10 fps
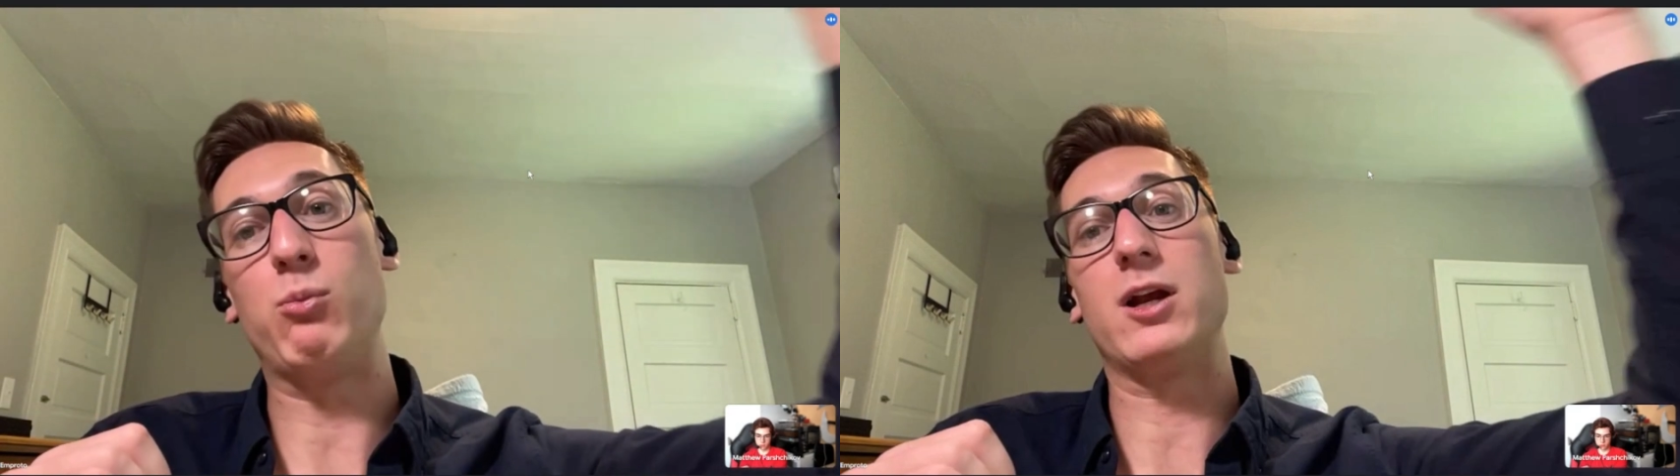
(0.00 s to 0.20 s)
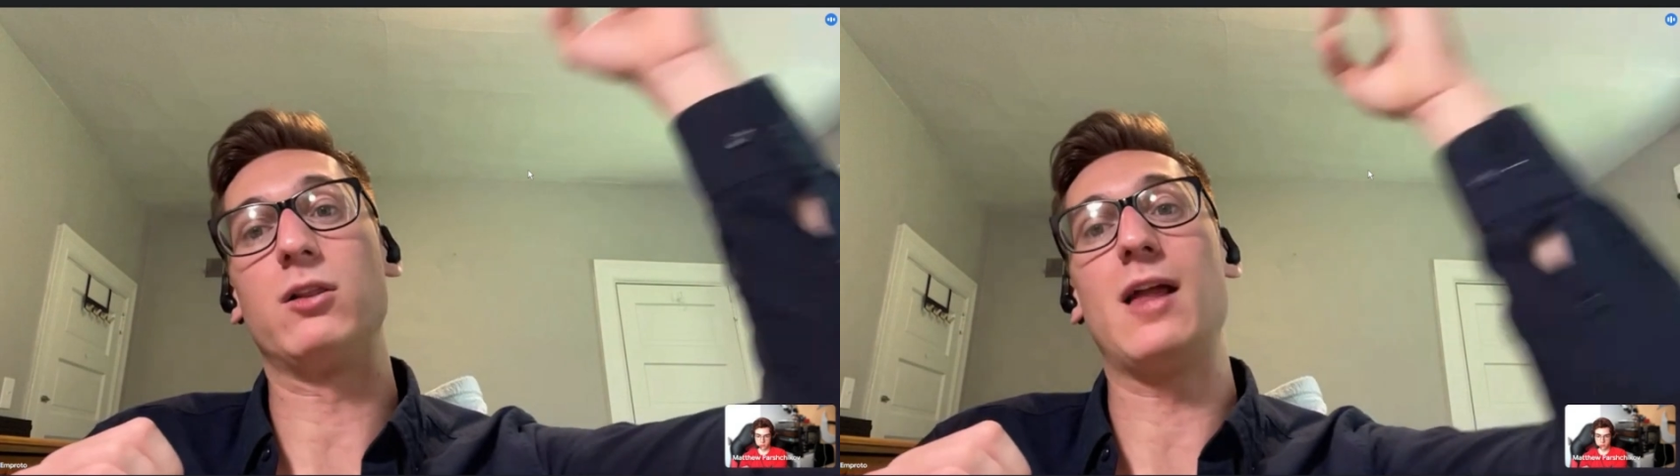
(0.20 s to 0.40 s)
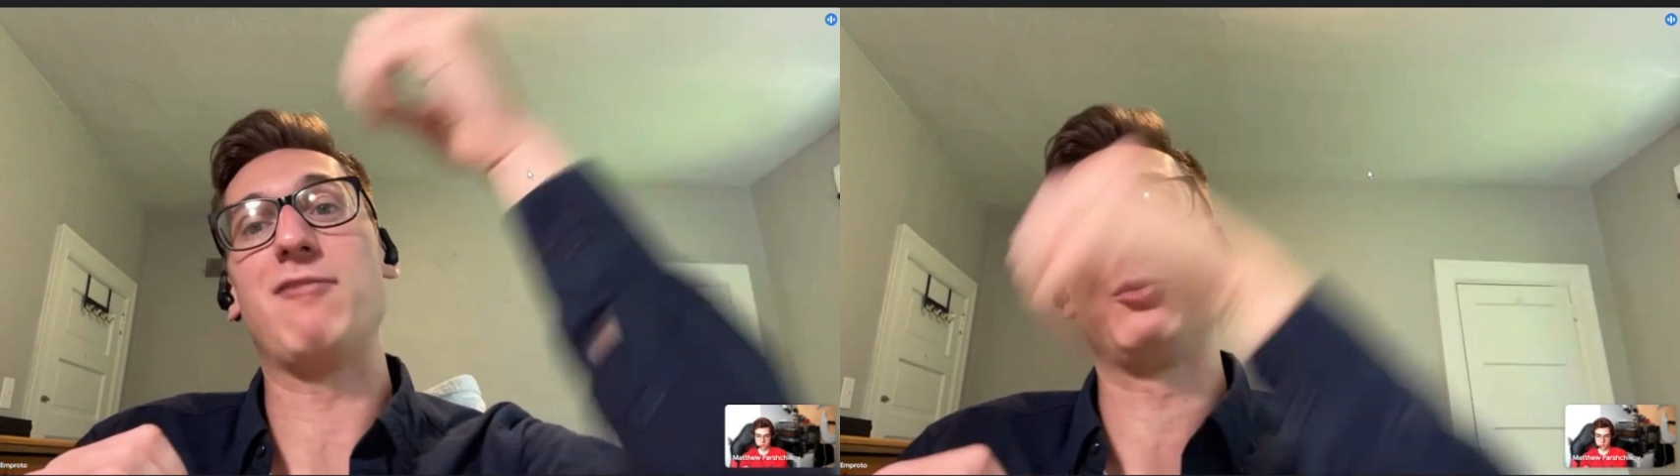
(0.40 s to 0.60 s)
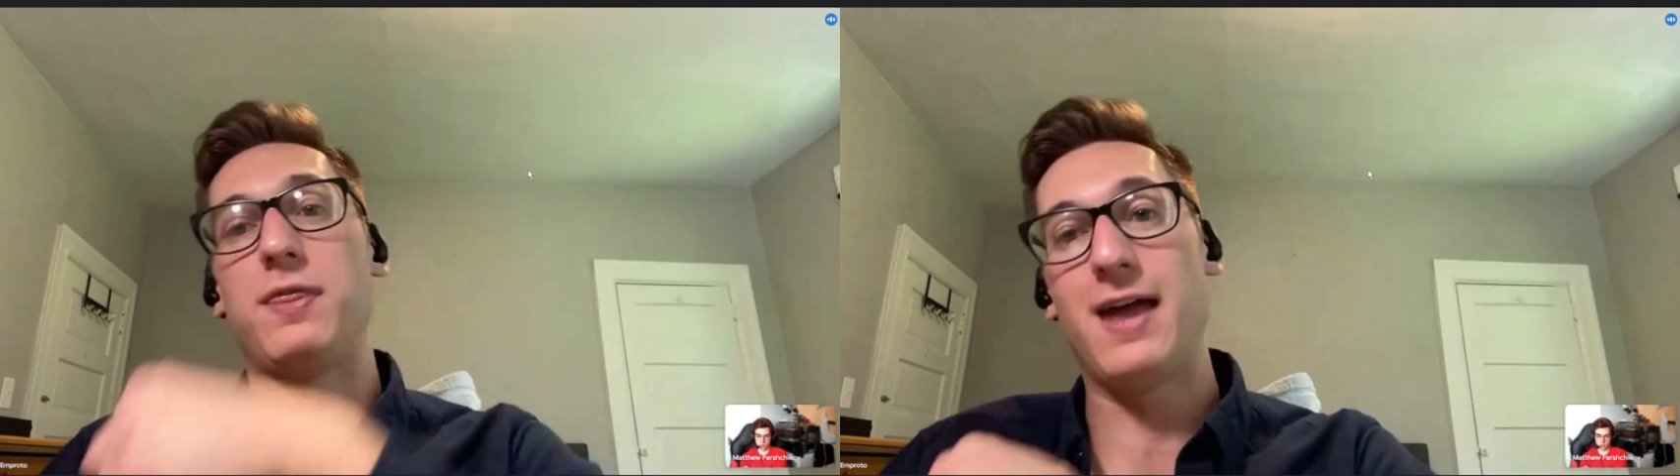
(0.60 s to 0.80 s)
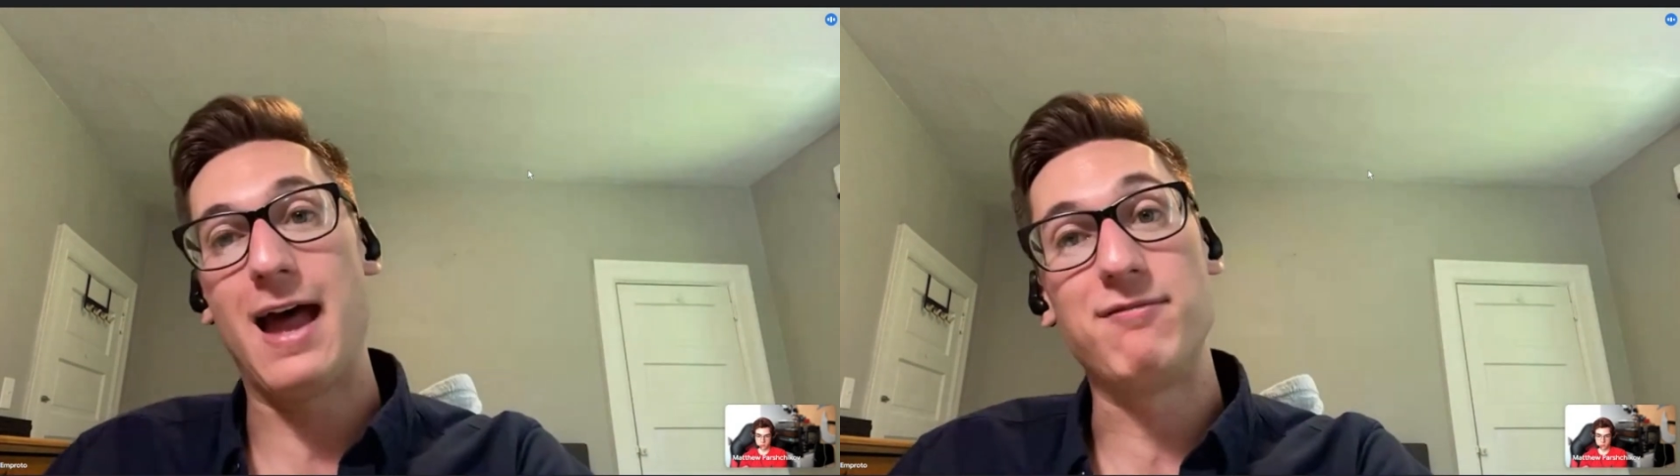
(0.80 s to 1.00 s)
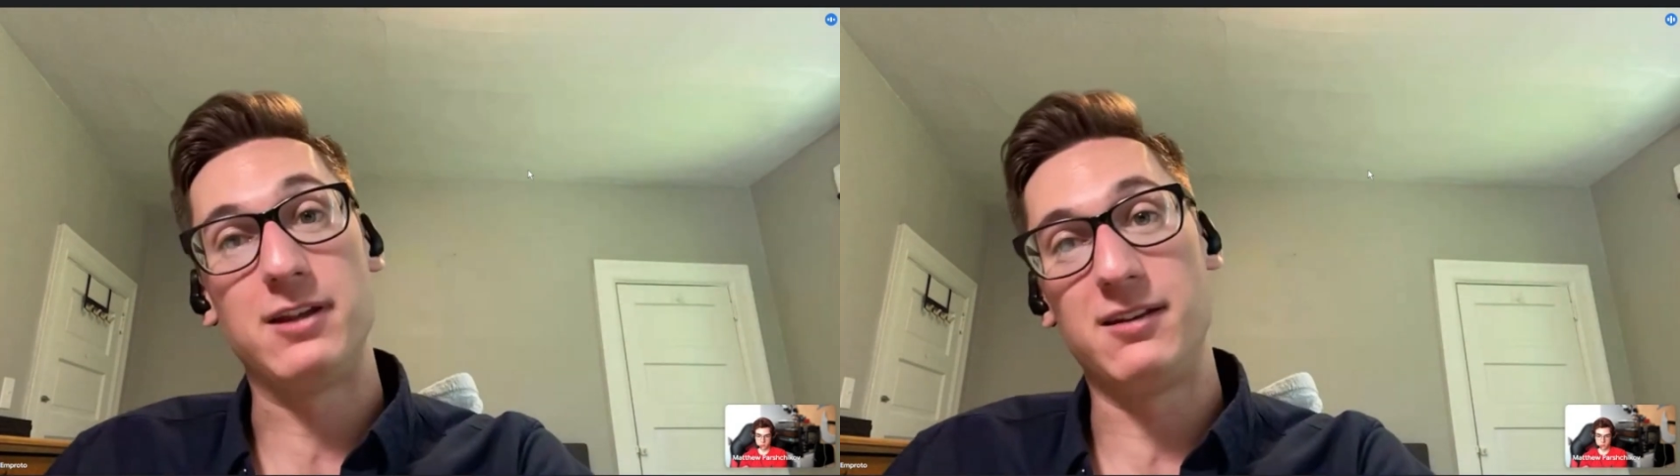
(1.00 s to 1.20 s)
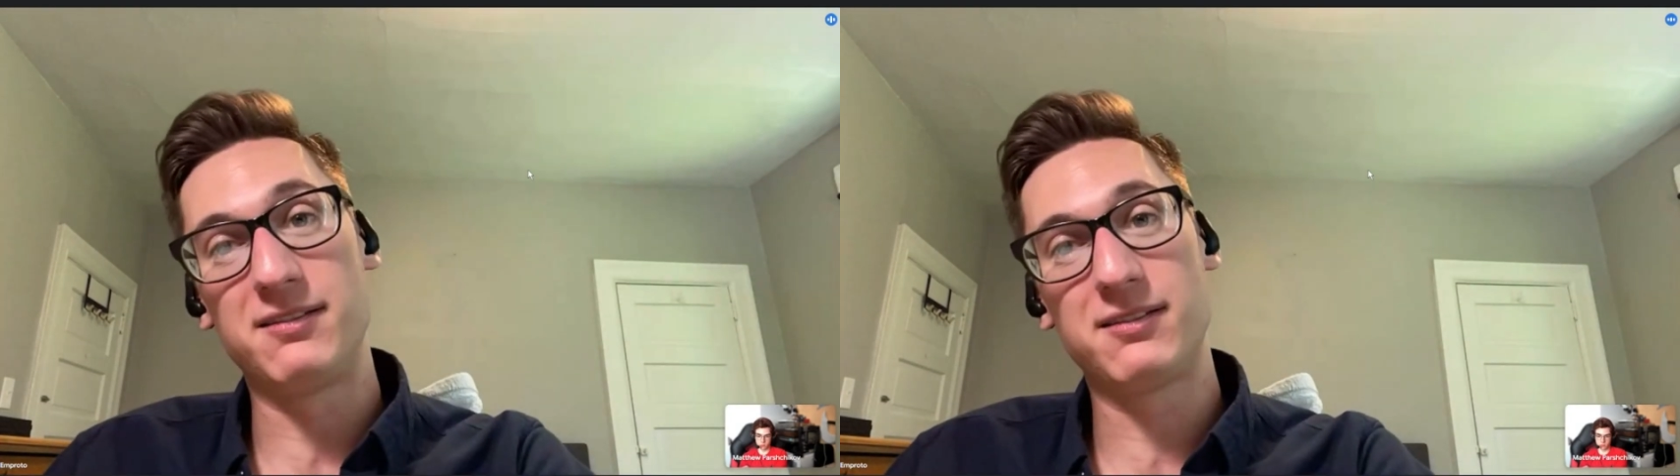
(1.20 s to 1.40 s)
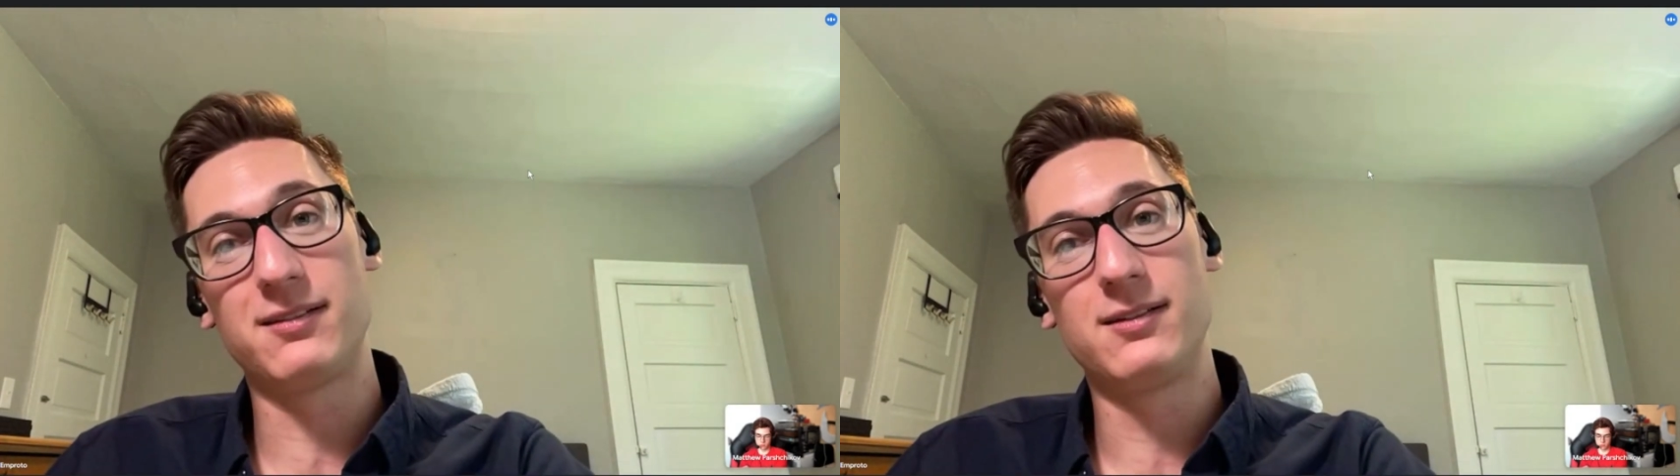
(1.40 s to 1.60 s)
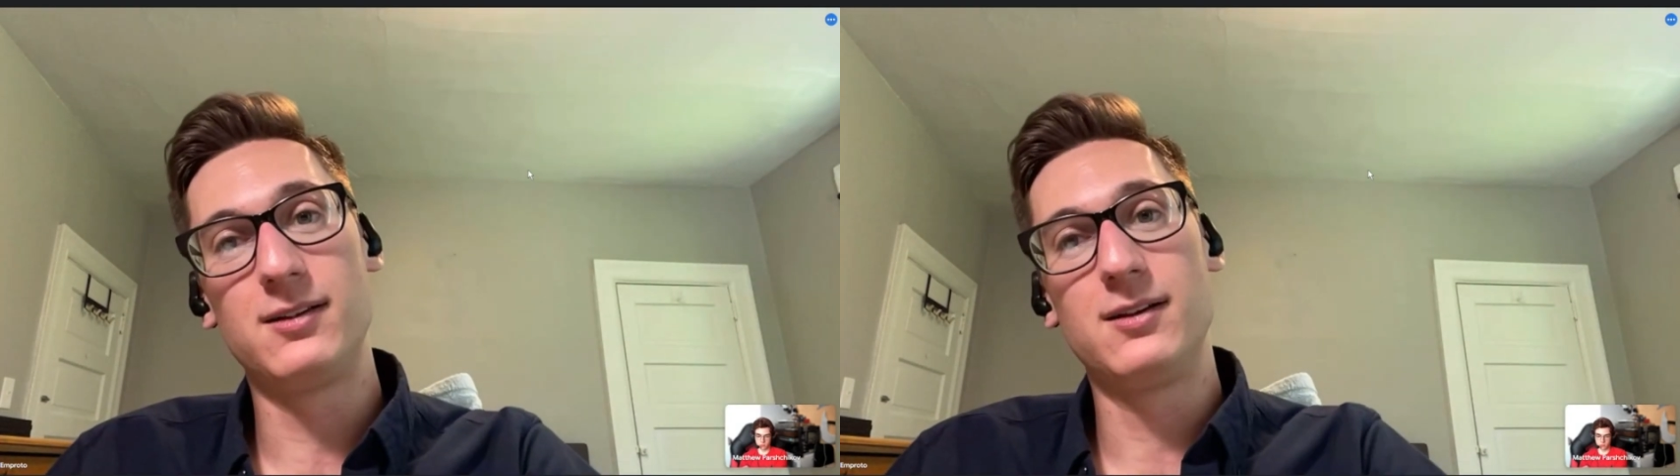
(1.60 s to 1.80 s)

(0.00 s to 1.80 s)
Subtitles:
and we are left with the heavies,